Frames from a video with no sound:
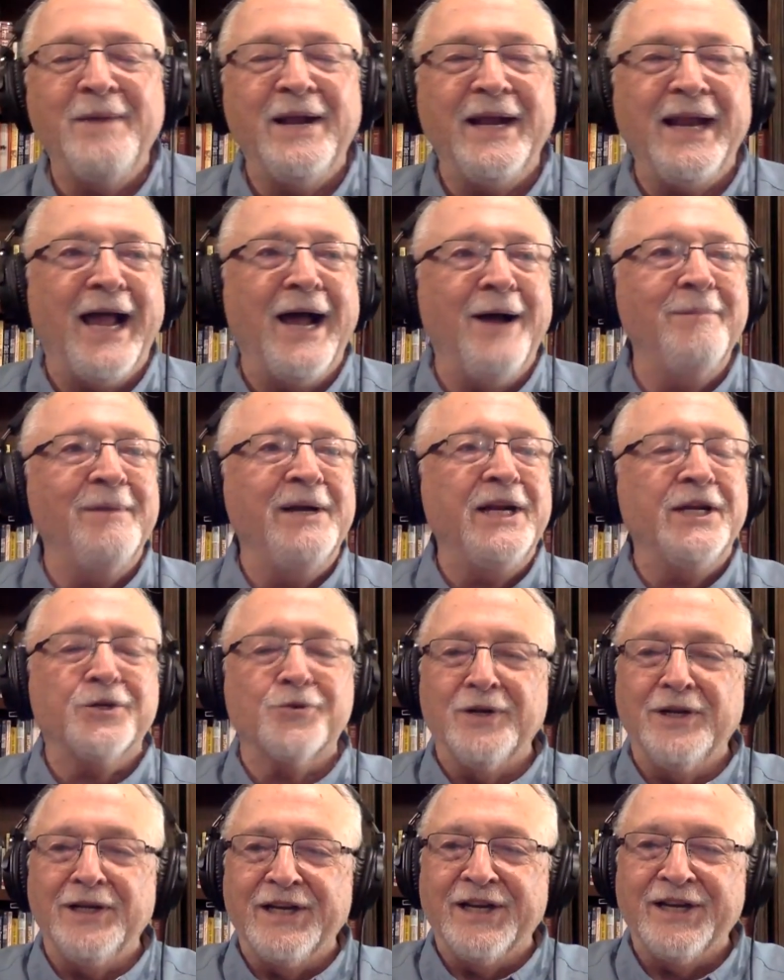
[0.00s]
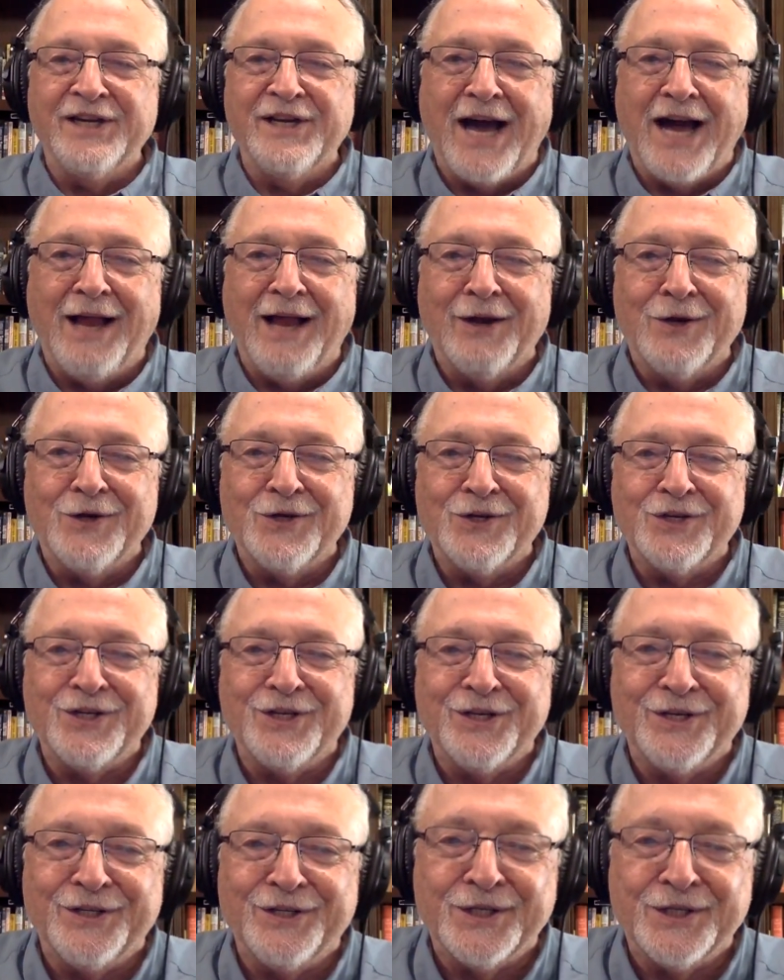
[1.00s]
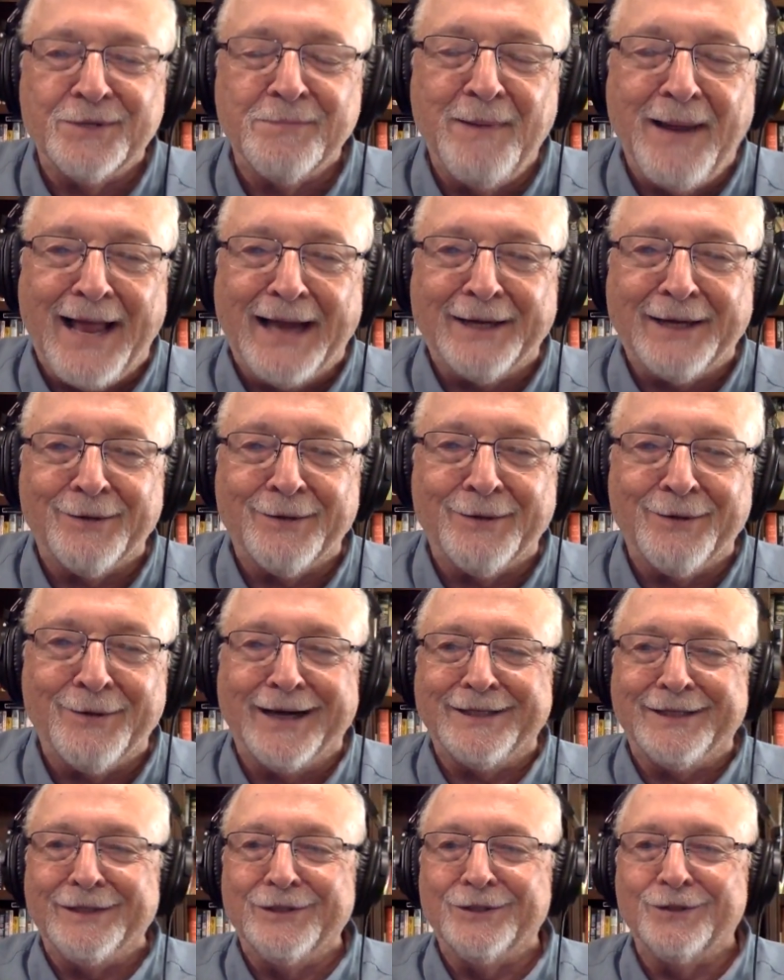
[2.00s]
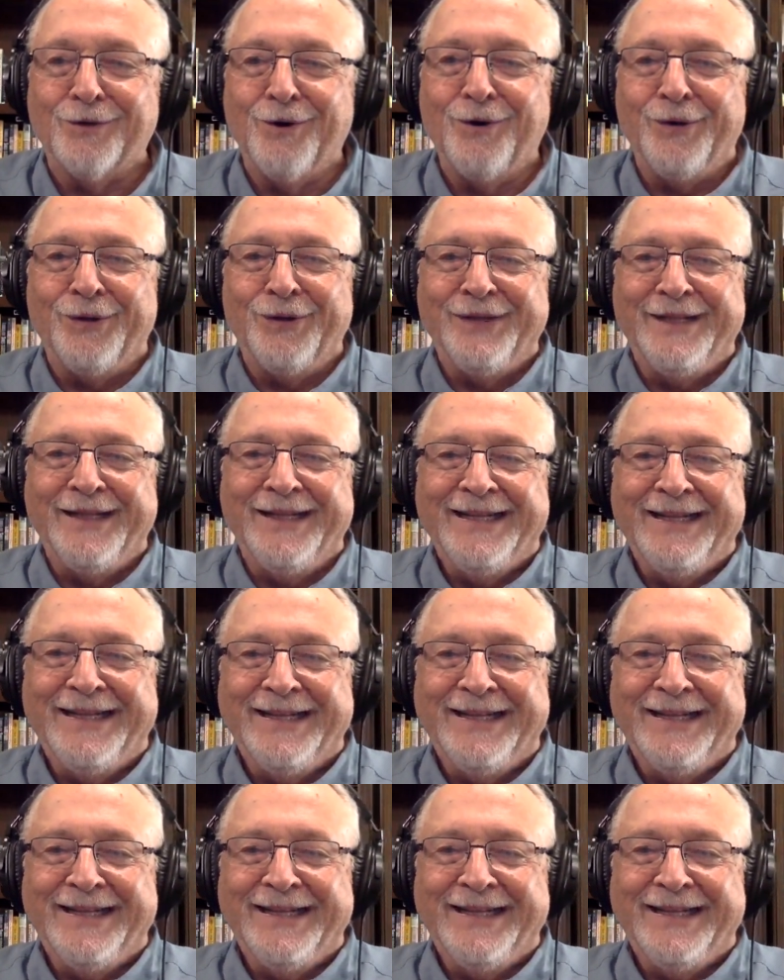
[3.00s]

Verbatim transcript: How many, how many trillion dollars do, does BlackRock control?